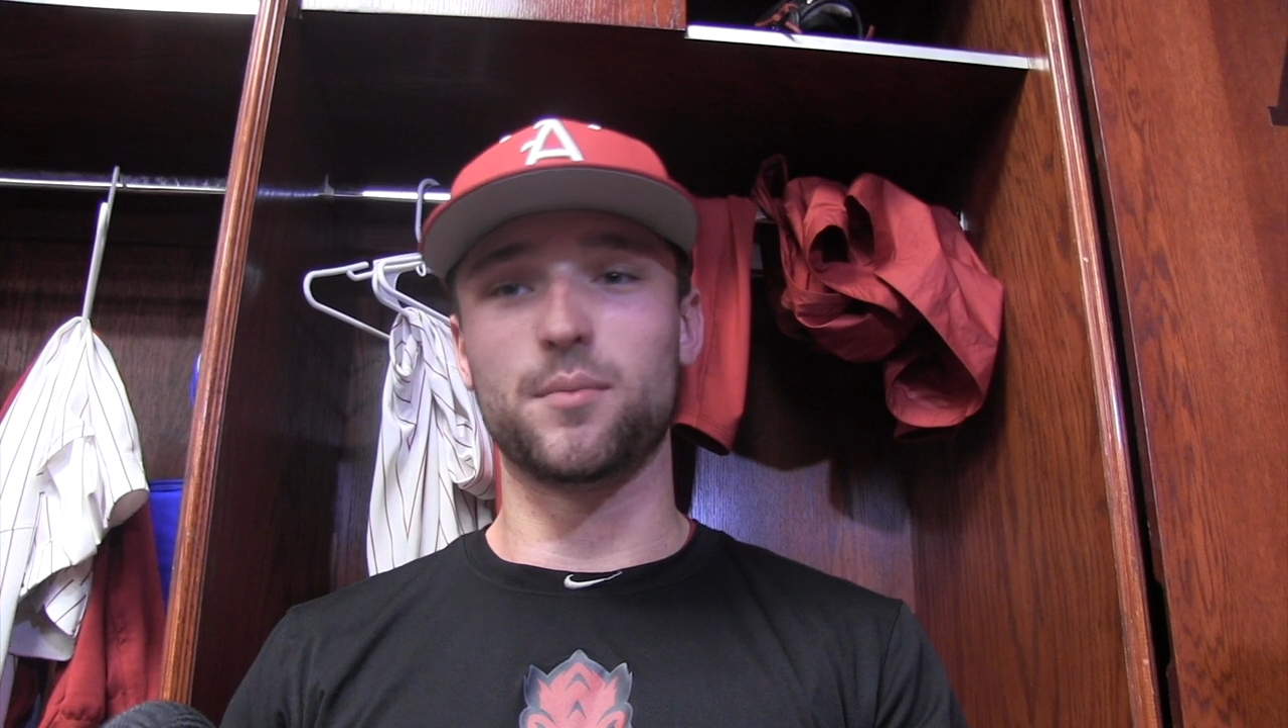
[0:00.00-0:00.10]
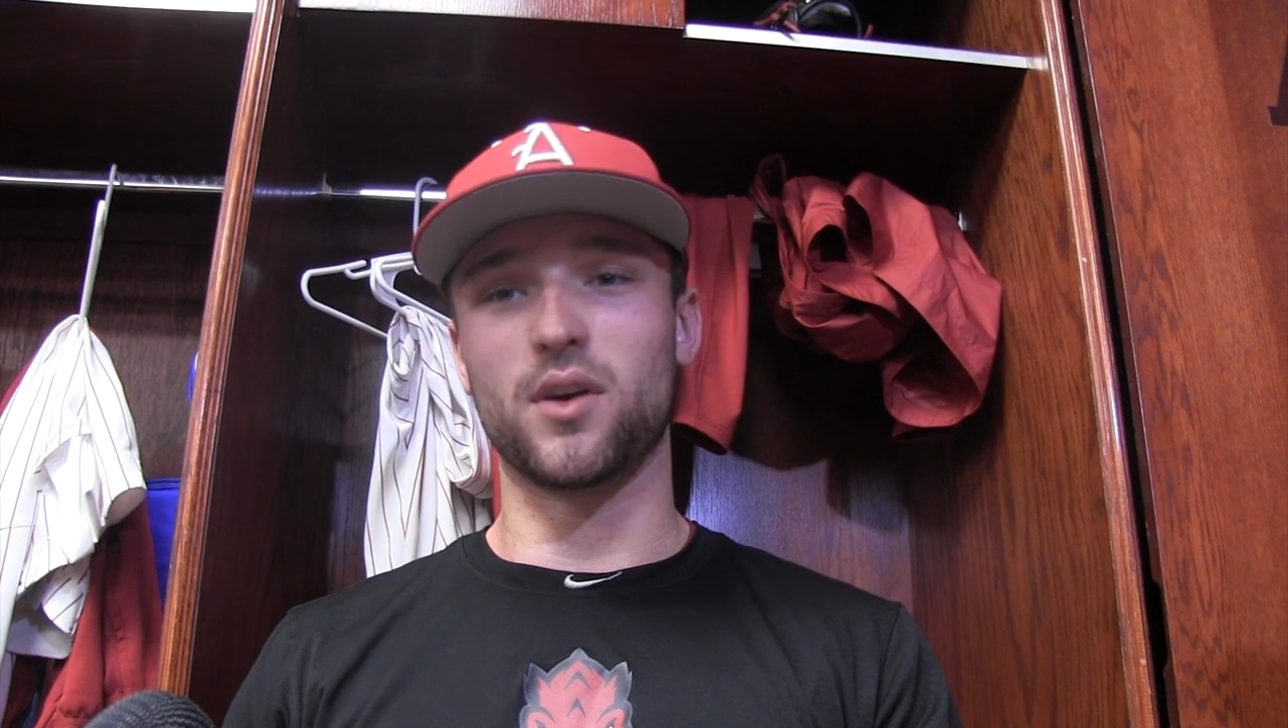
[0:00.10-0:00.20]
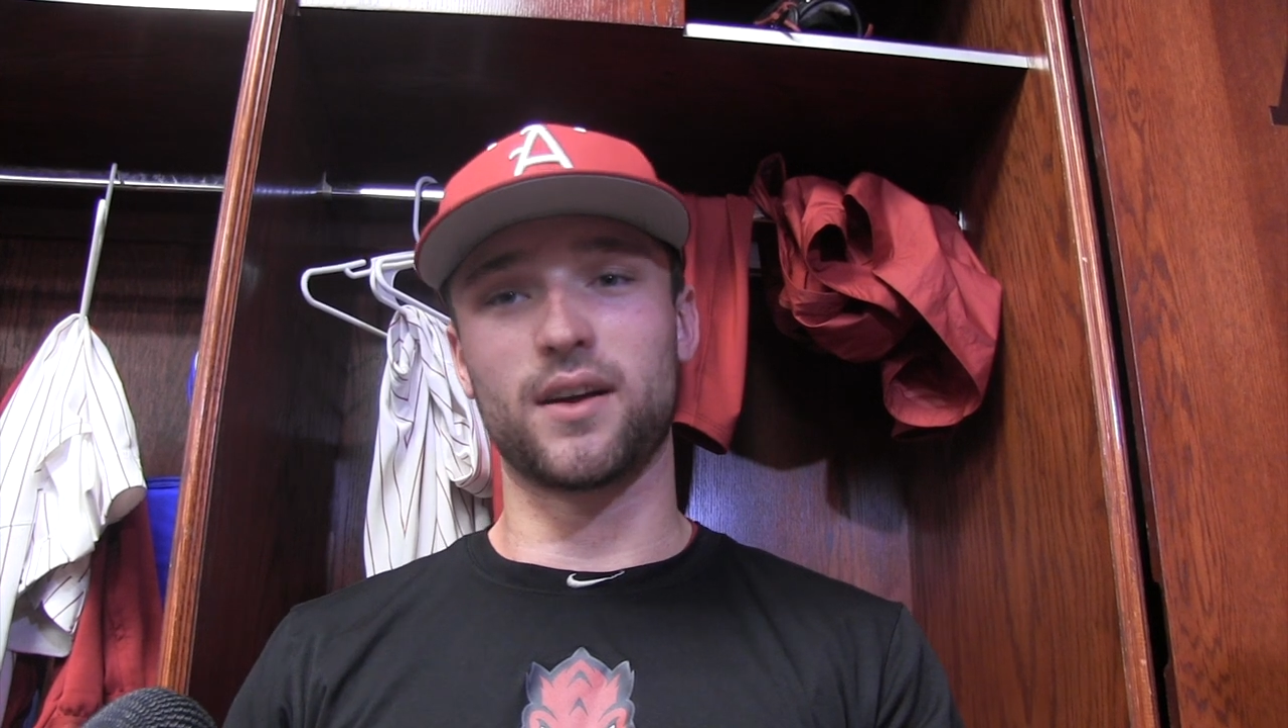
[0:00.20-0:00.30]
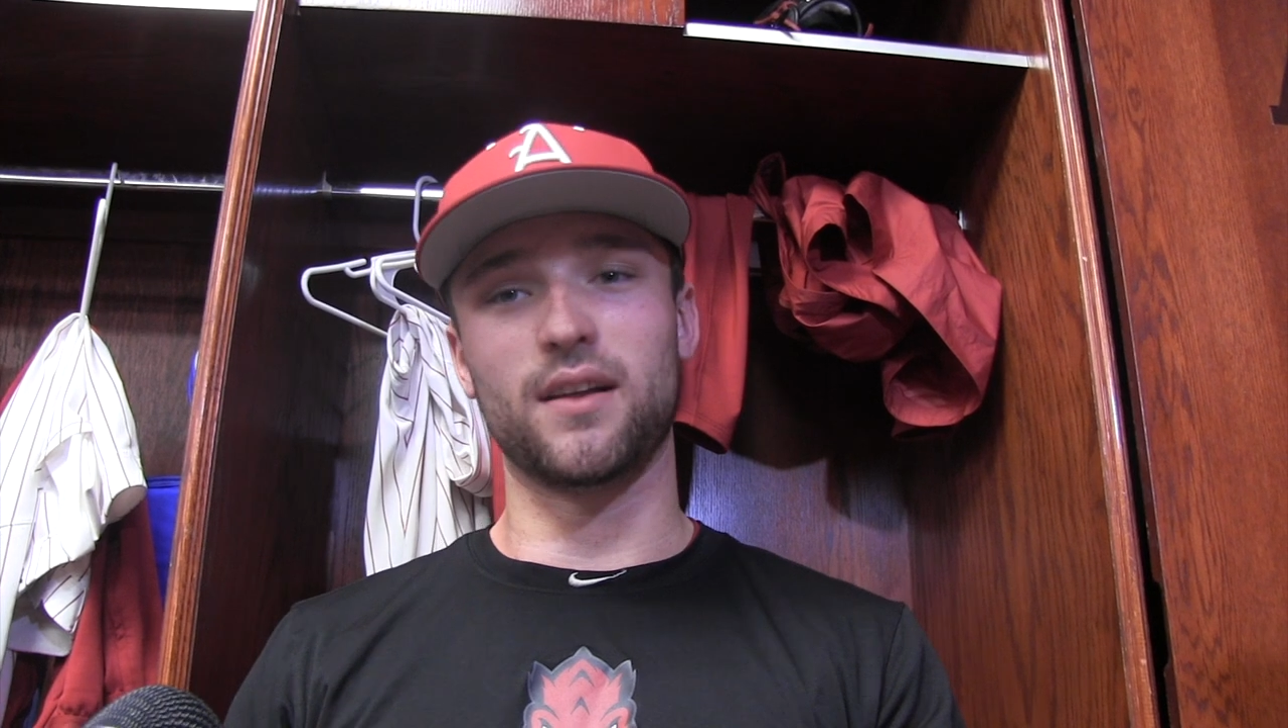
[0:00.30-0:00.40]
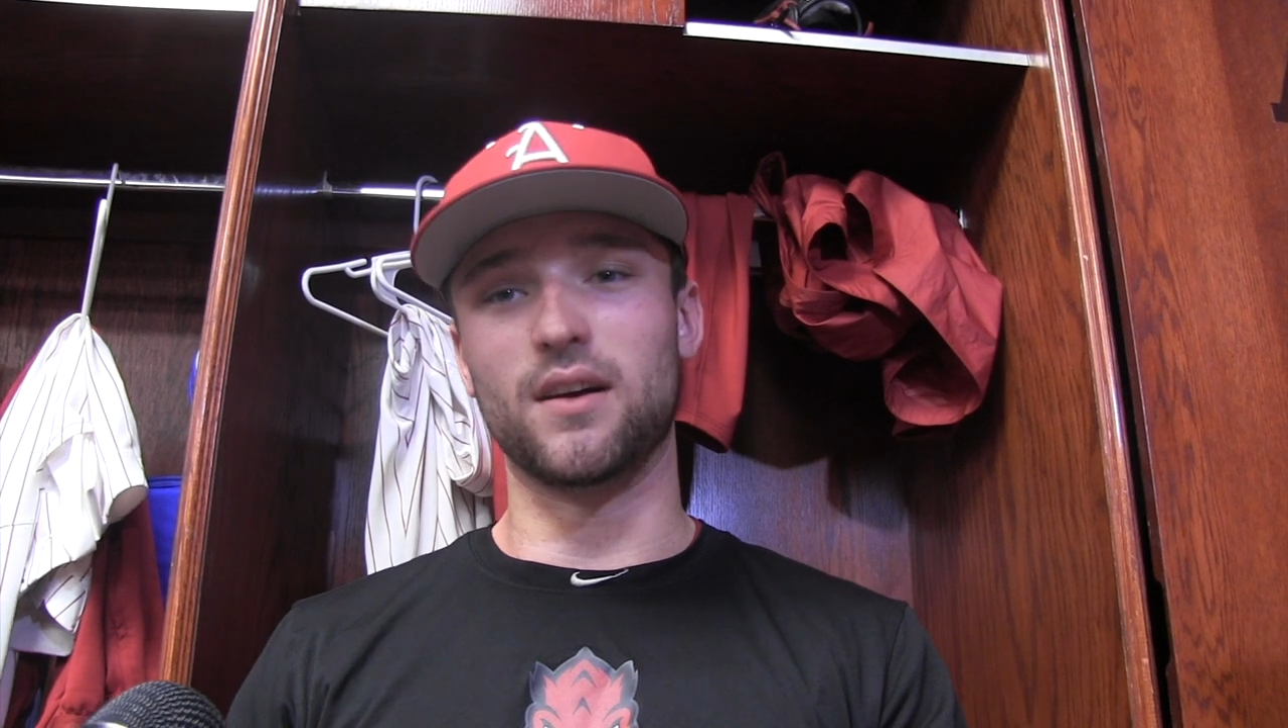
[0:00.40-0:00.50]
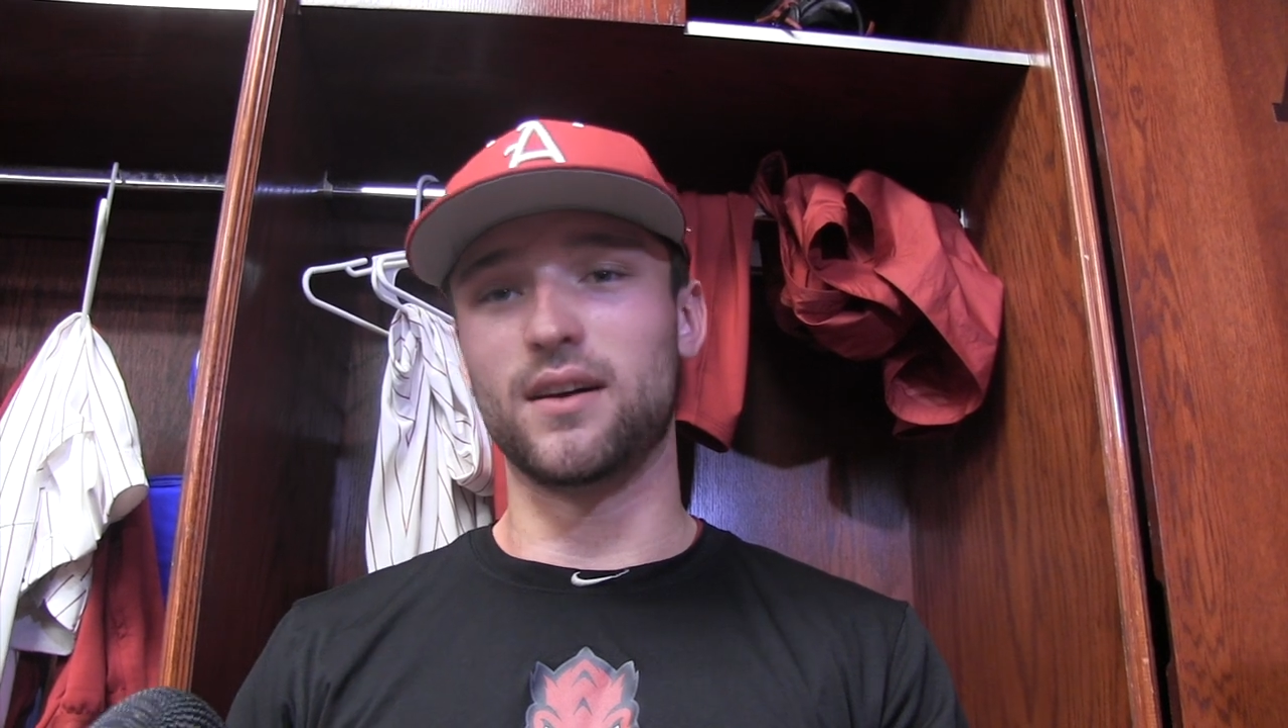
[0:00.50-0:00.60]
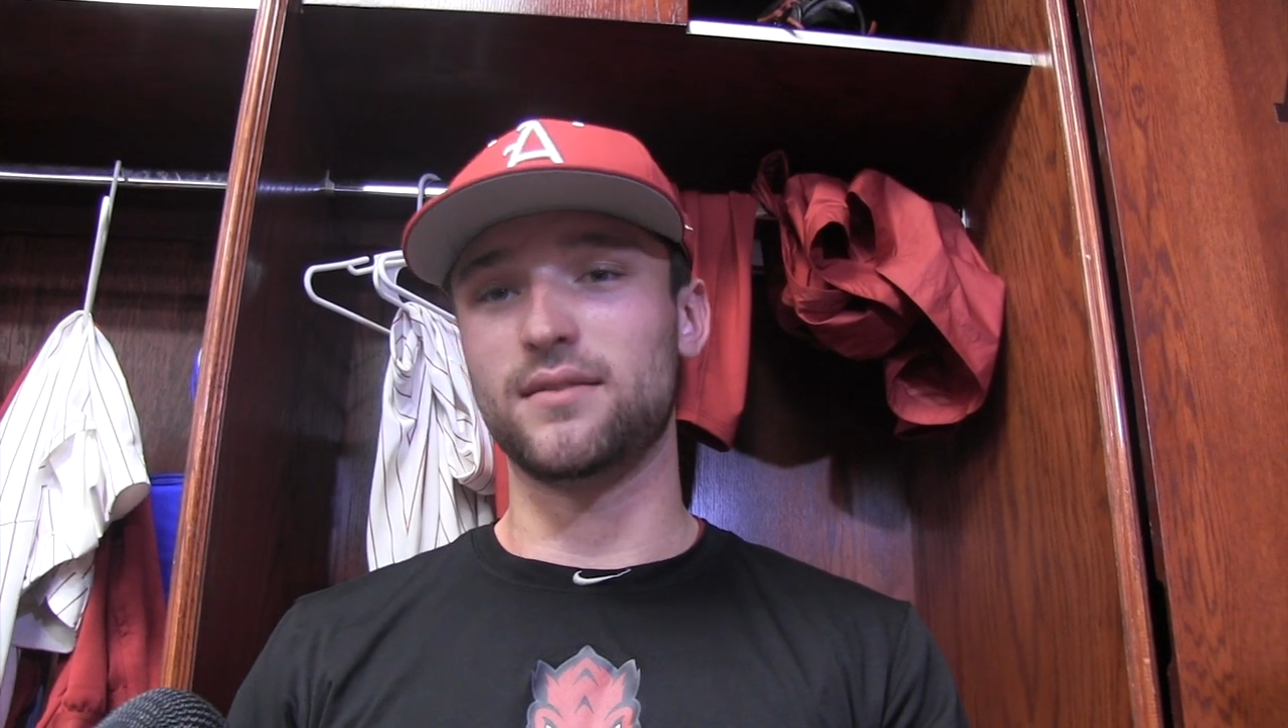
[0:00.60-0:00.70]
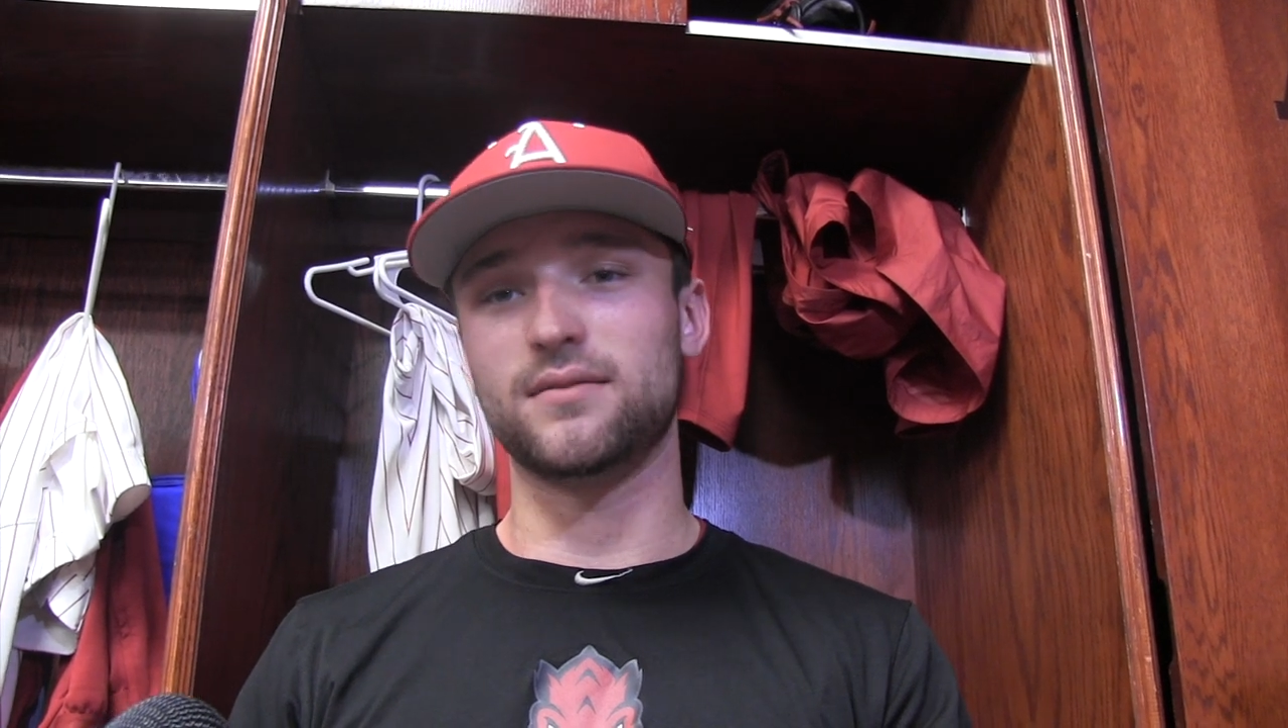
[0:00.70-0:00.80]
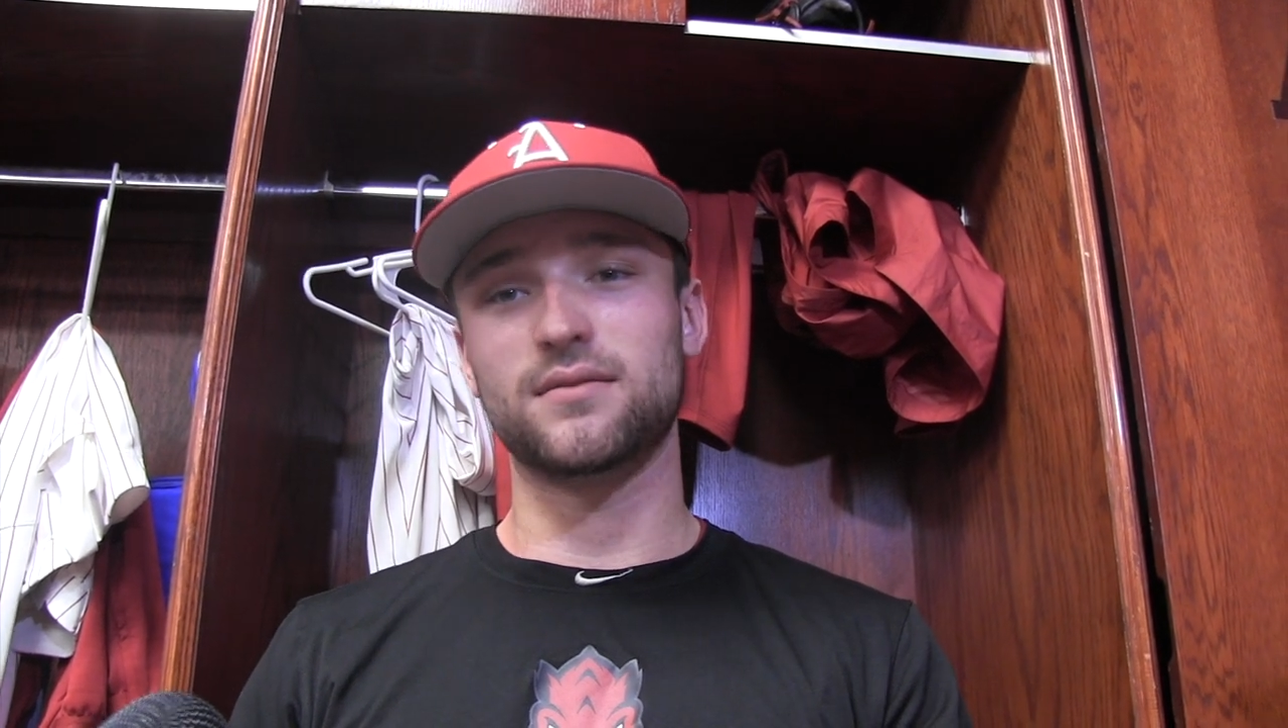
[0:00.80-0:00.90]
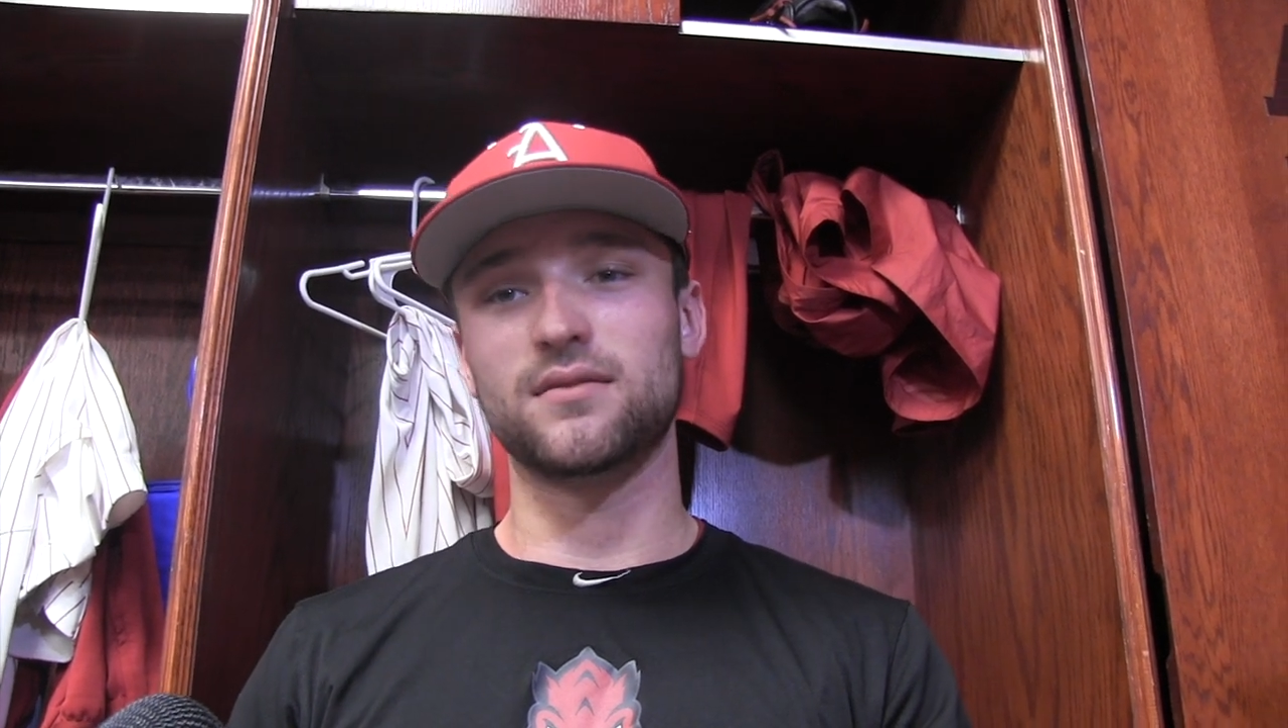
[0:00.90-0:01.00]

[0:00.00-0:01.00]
parking lot.